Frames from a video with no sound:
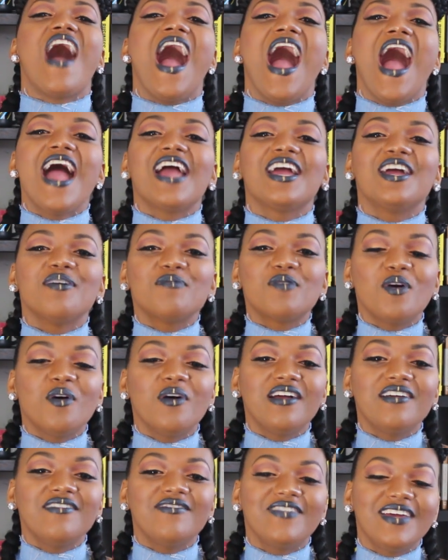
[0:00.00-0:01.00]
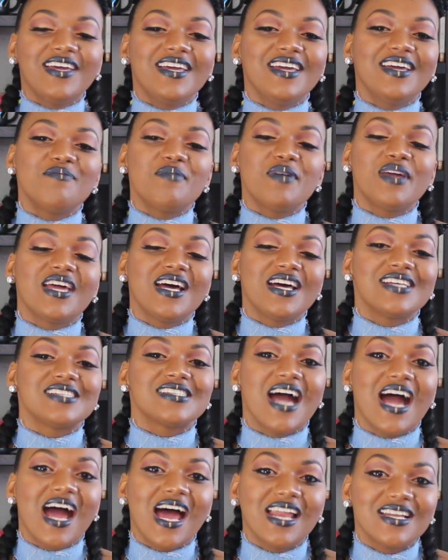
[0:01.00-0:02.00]
I am going vegan because
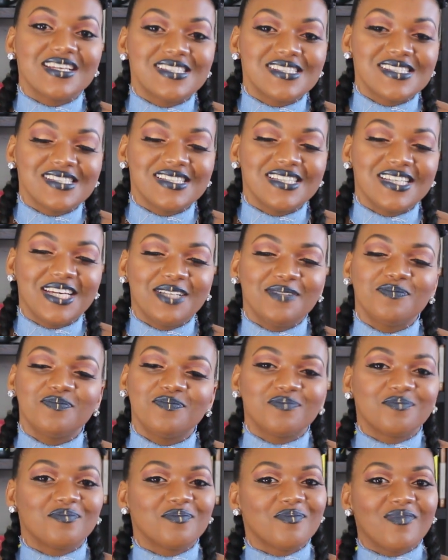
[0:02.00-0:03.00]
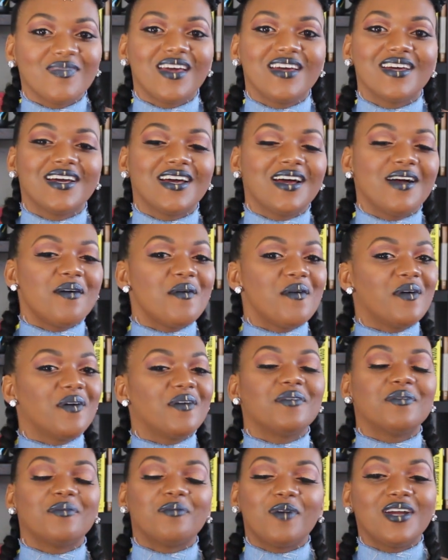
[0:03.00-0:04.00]
honestly,
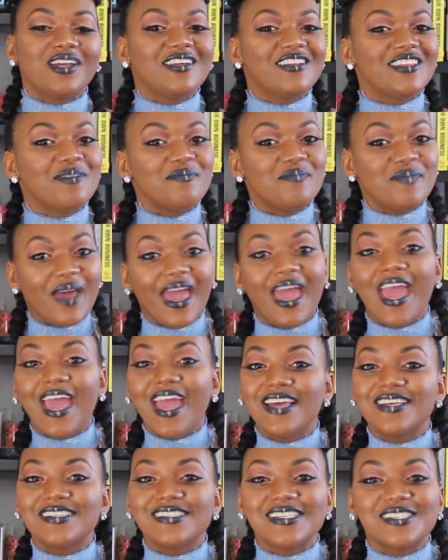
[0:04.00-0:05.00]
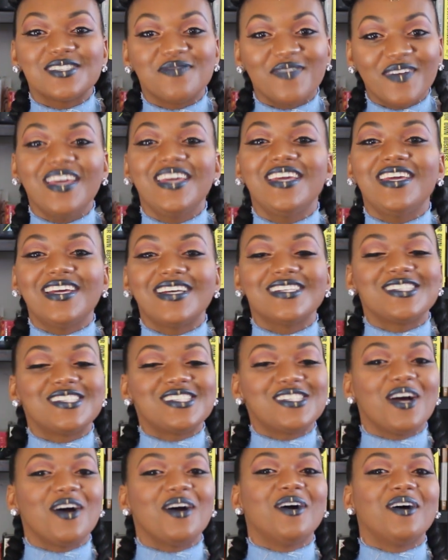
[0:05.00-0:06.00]
one of the days is vegan,
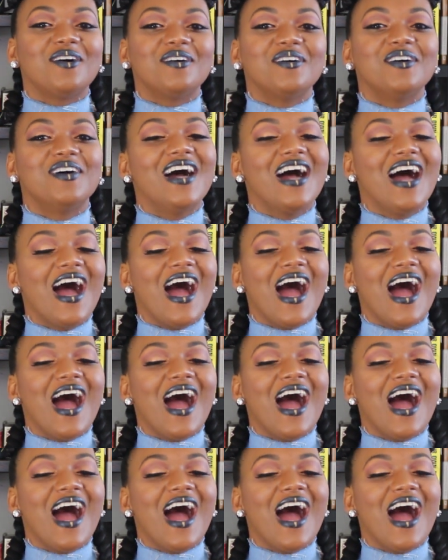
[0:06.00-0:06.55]
so